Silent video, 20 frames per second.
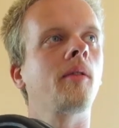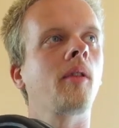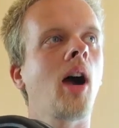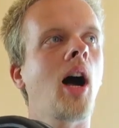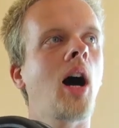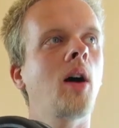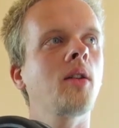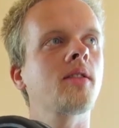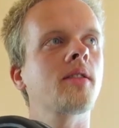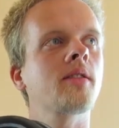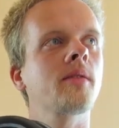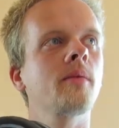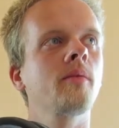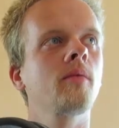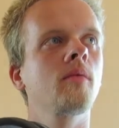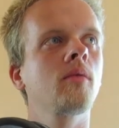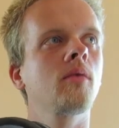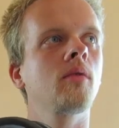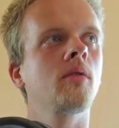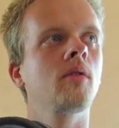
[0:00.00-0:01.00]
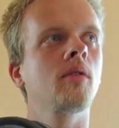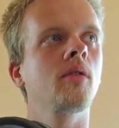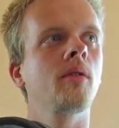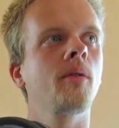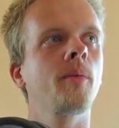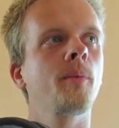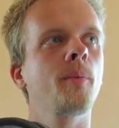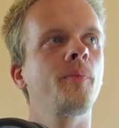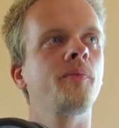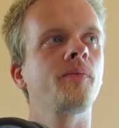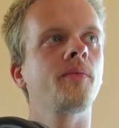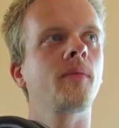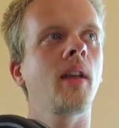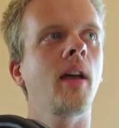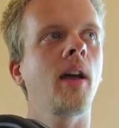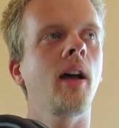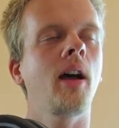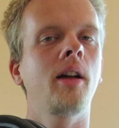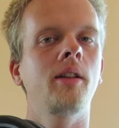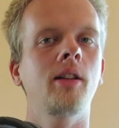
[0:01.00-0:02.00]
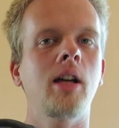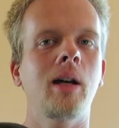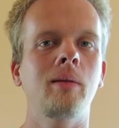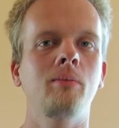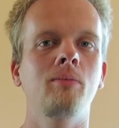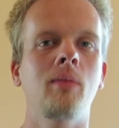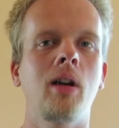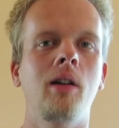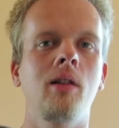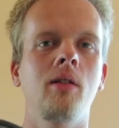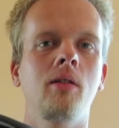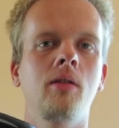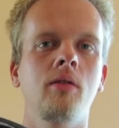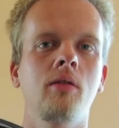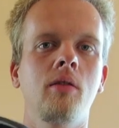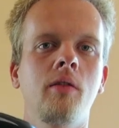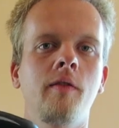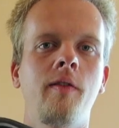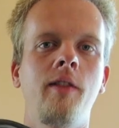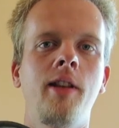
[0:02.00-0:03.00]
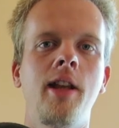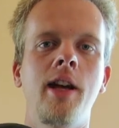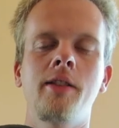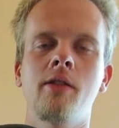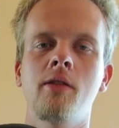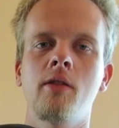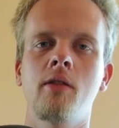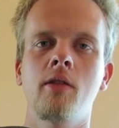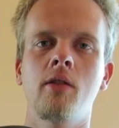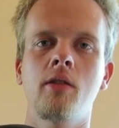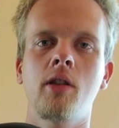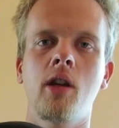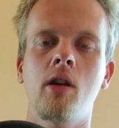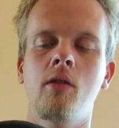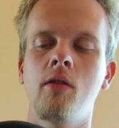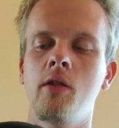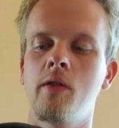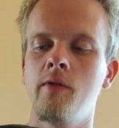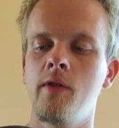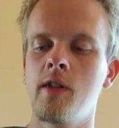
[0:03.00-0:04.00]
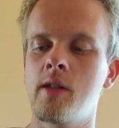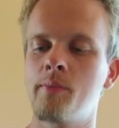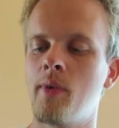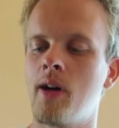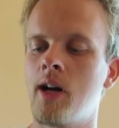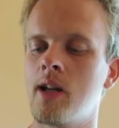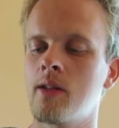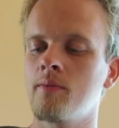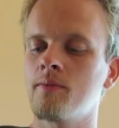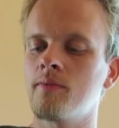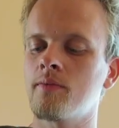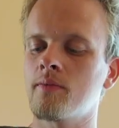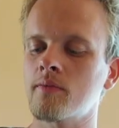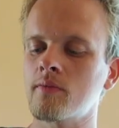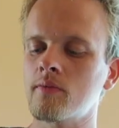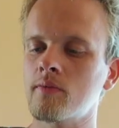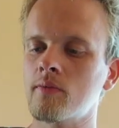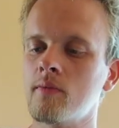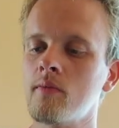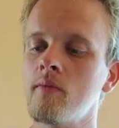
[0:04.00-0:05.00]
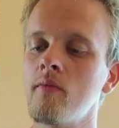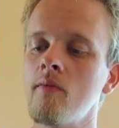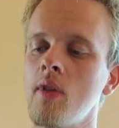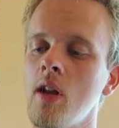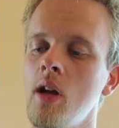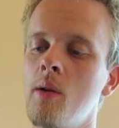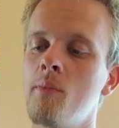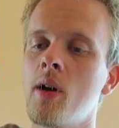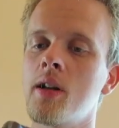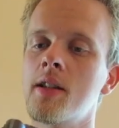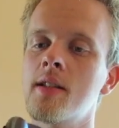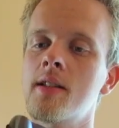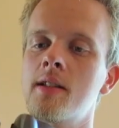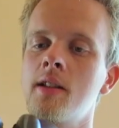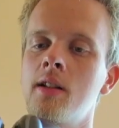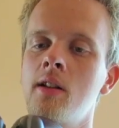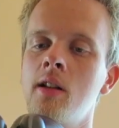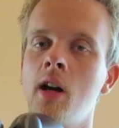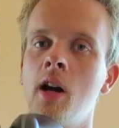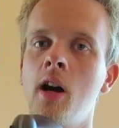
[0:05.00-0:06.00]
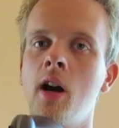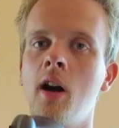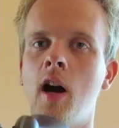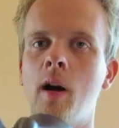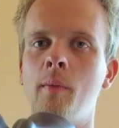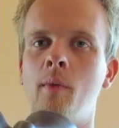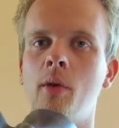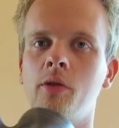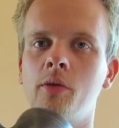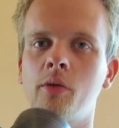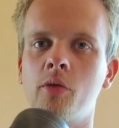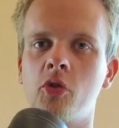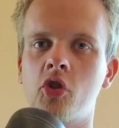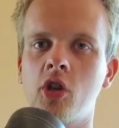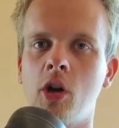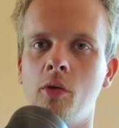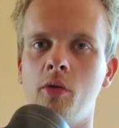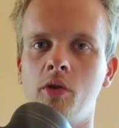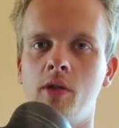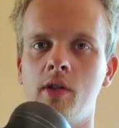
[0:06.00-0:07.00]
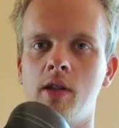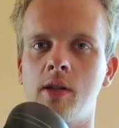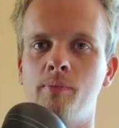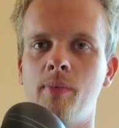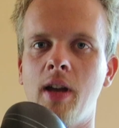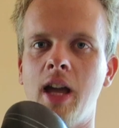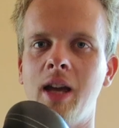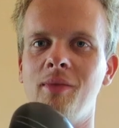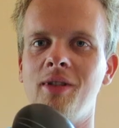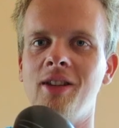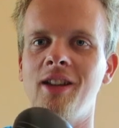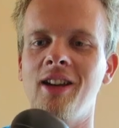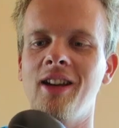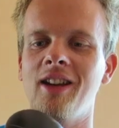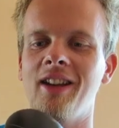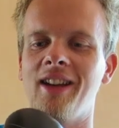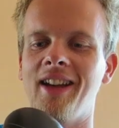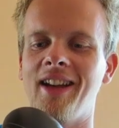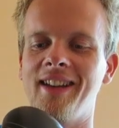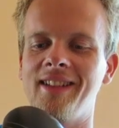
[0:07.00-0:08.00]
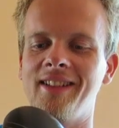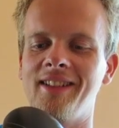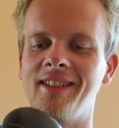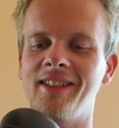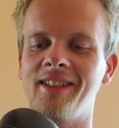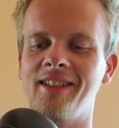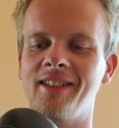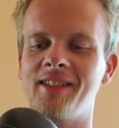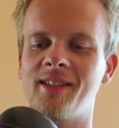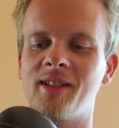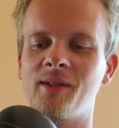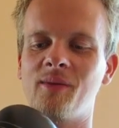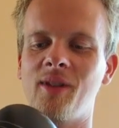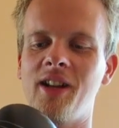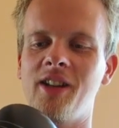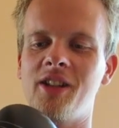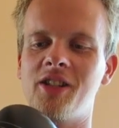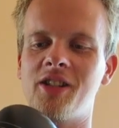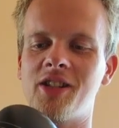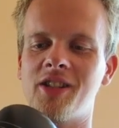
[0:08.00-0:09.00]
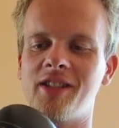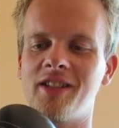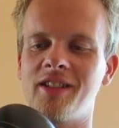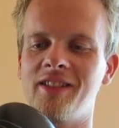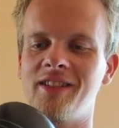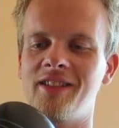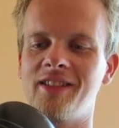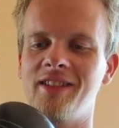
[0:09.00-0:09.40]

house, and I'm my flat now in Wiesbaden. But still, I wanted to show you this baby and the strange